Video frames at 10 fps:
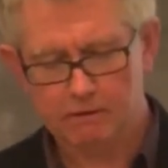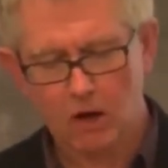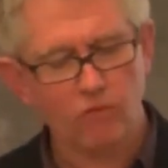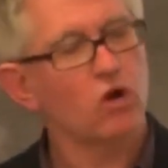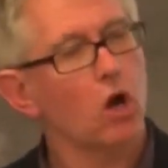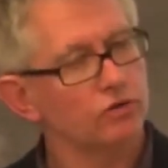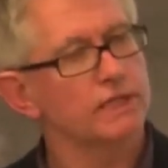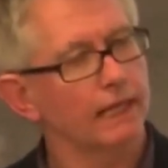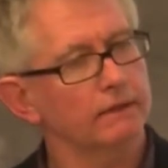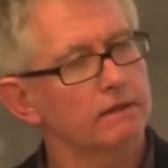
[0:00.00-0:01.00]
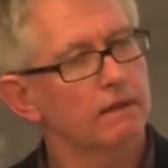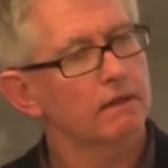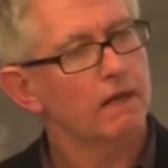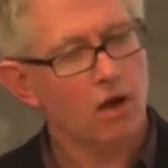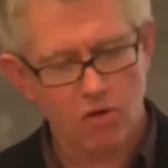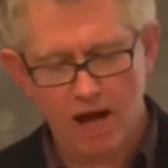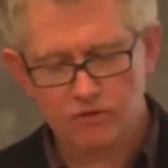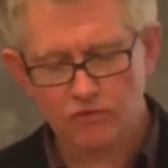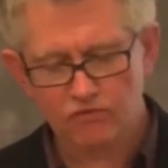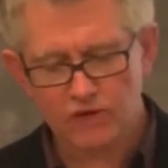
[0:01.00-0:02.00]
of content
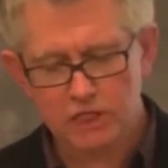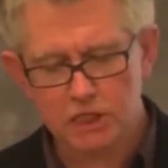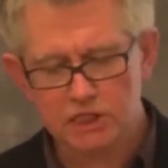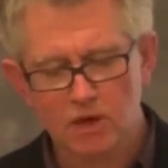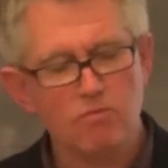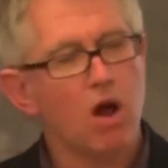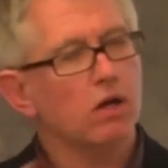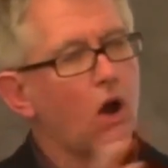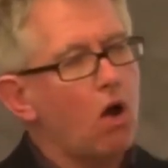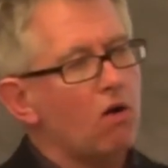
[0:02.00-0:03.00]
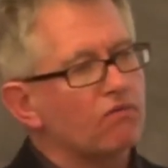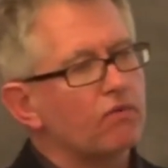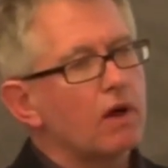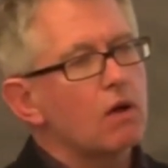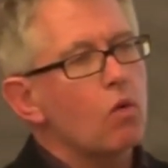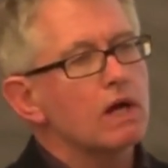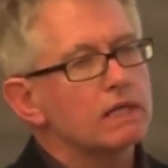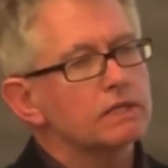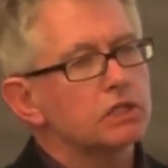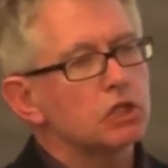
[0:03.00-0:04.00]
around the features that mark off one
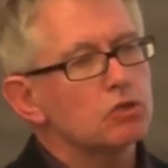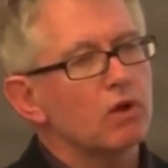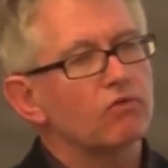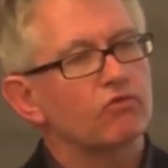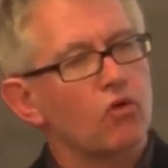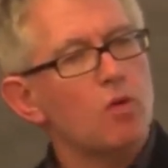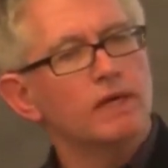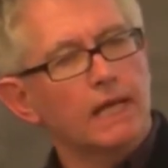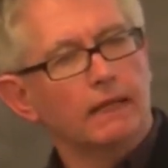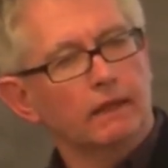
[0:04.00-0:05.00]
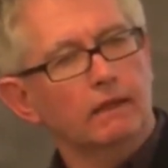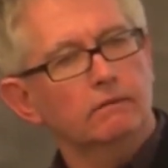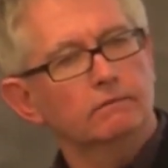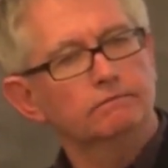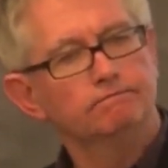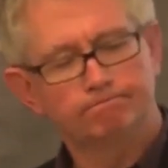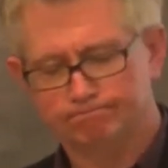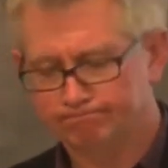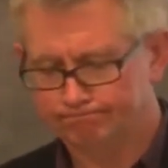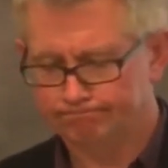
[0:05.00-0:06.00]
consumer from another.
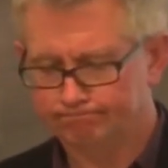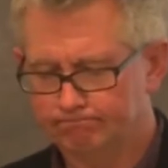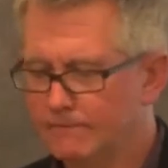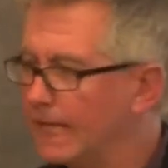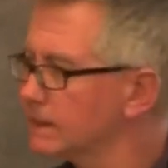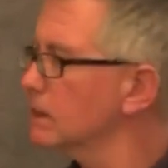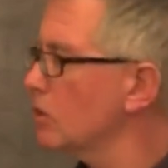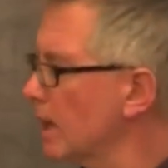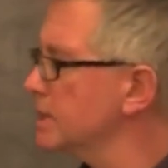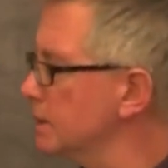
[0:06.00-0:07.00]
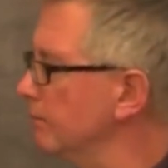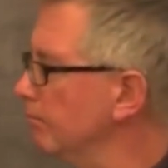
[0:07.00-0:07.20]
That's the question.